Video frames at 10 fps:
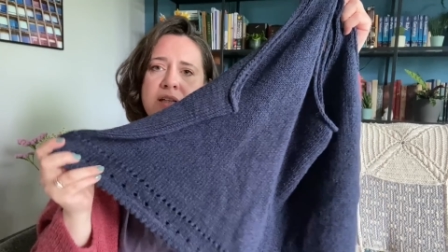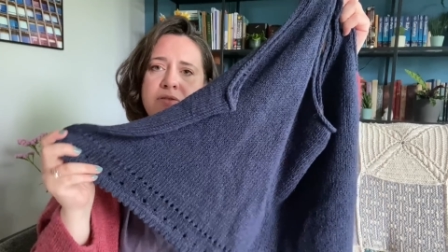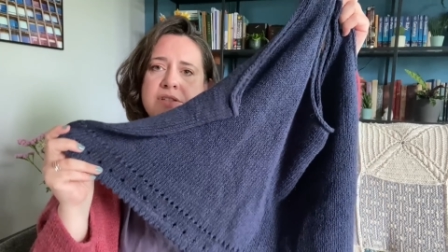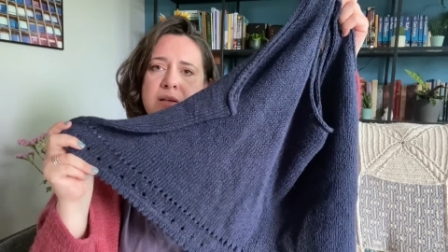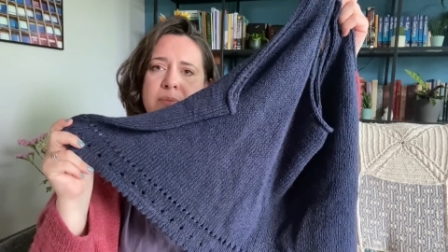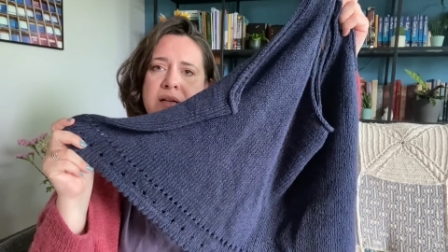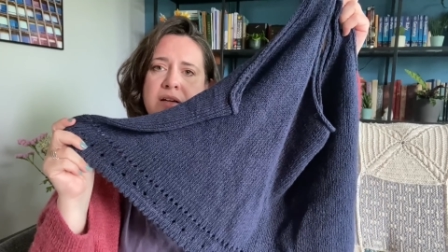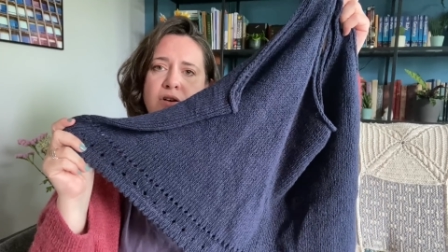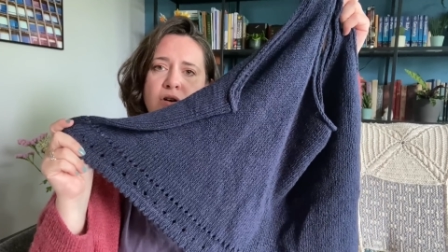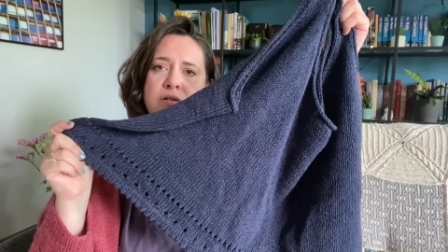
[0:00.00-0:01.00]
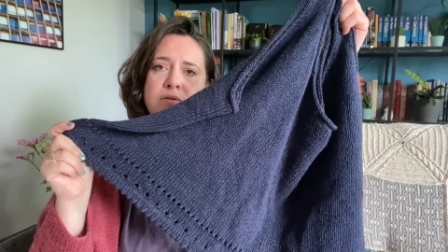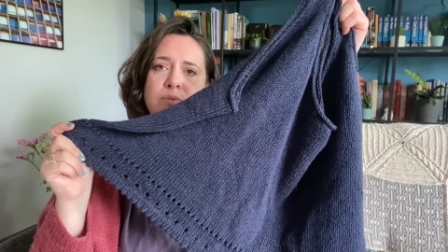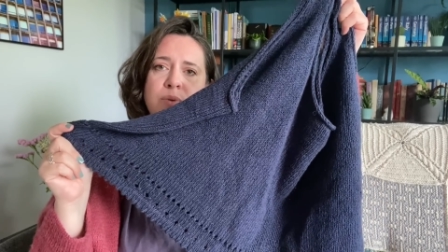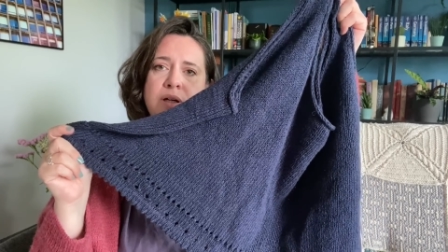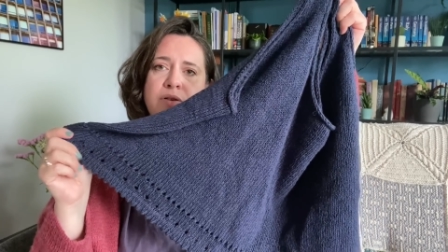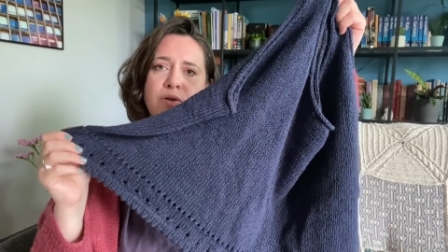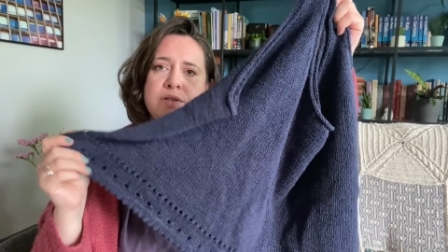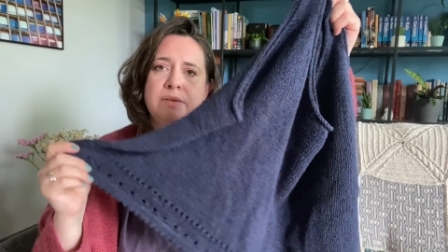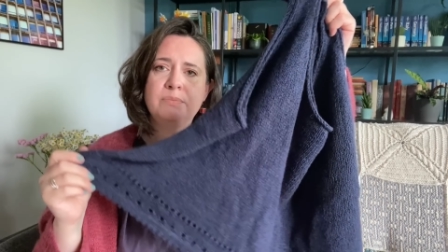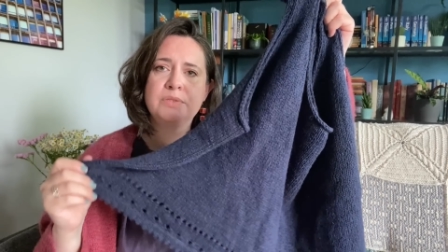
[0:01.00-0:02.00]
for something like cotton, where you've got
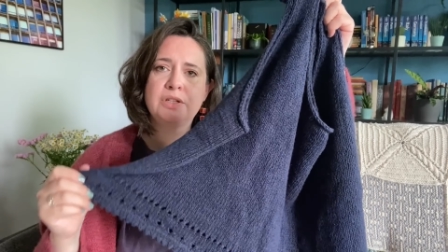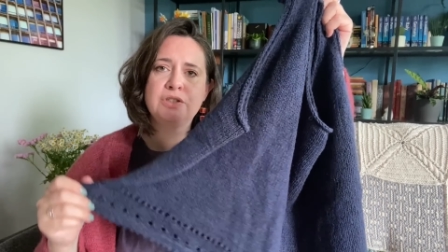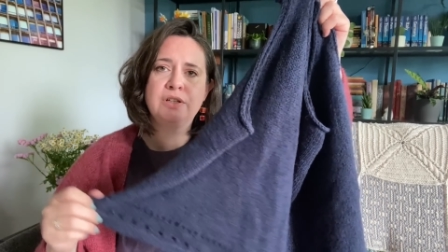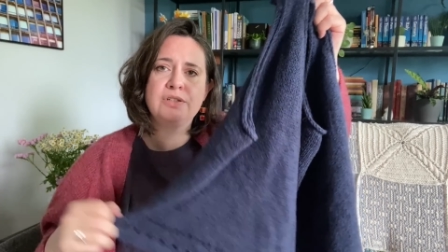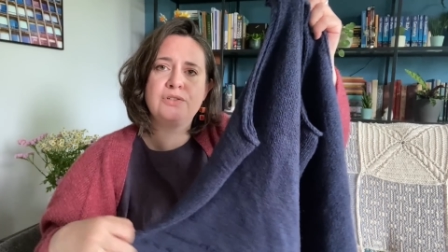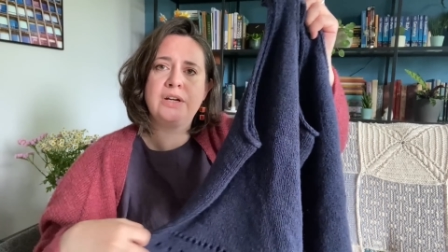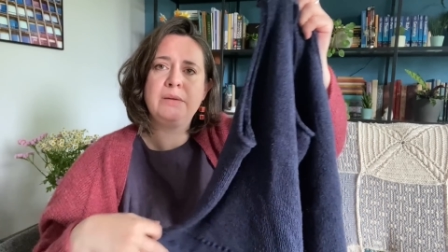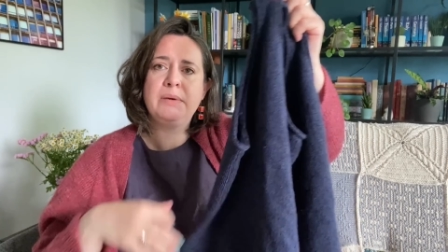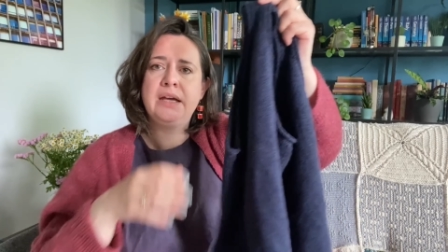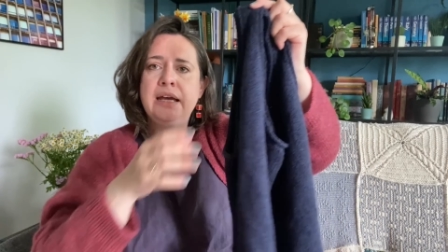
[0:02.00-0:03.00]
such nice drape.